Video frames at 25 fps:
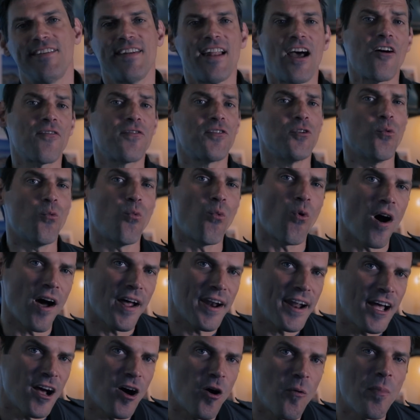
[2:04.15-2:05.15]
Now, if you
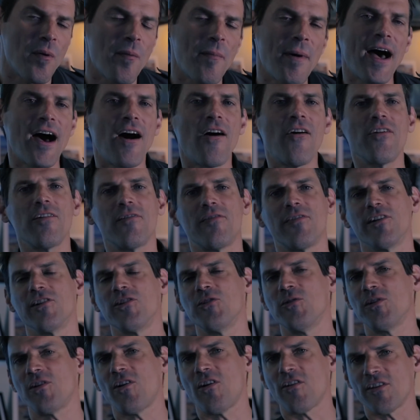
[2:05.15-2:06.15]
want to help them out for
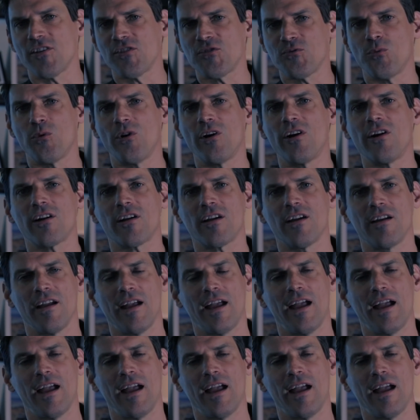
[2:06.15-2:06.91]
doing all this work